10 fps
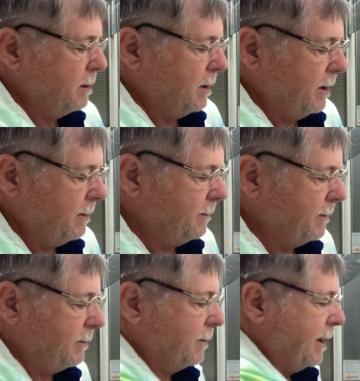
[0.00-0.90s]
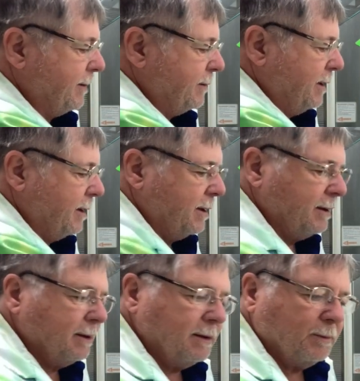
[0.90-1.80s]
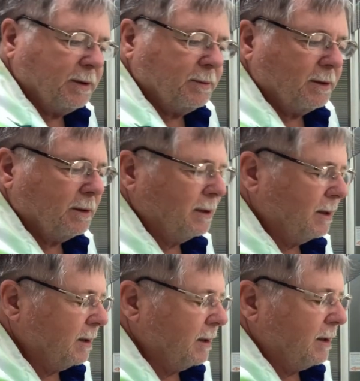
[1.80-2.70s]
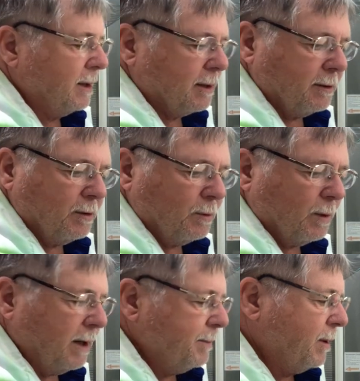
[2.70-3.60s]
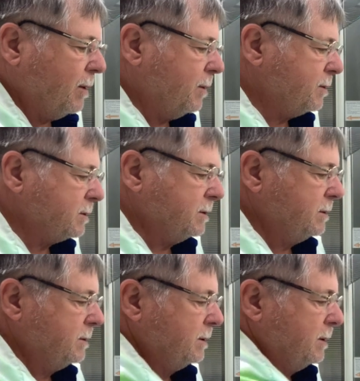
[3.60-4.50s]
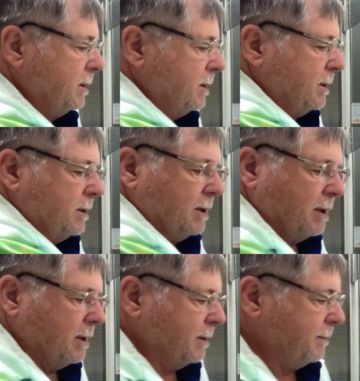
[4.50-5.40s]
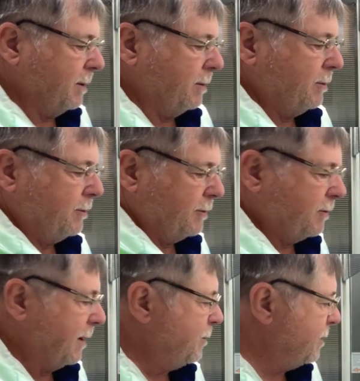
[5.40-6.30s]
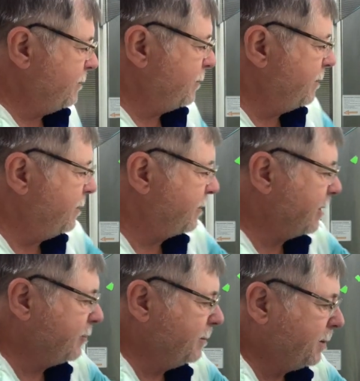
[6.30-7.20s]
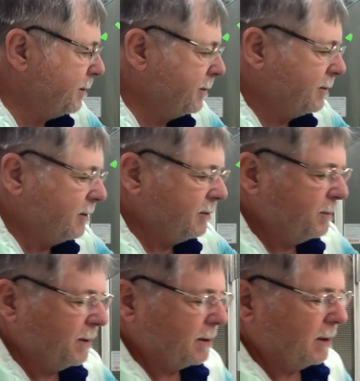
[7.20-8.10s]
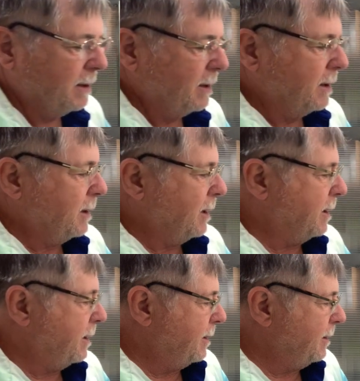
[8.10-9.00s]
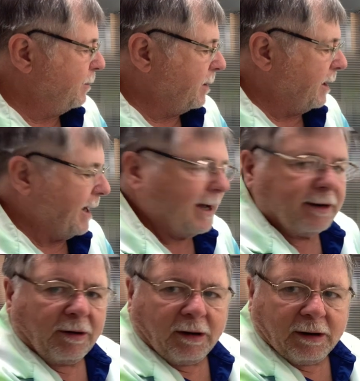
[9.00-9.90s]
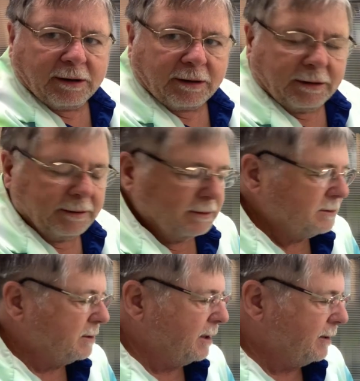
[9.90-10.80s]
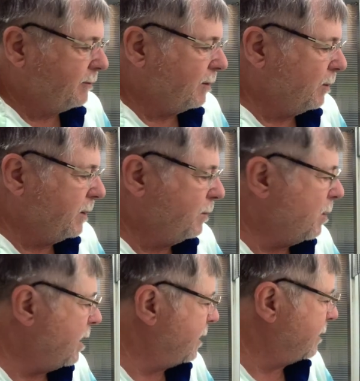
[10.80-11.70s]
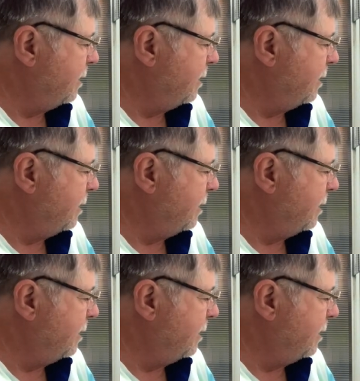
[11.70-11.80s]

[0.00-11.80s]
Okay, so that's done, and then we get a new weigh boat. I'll use the same one for discussion purposes, but and then we're going to add agar, and so we want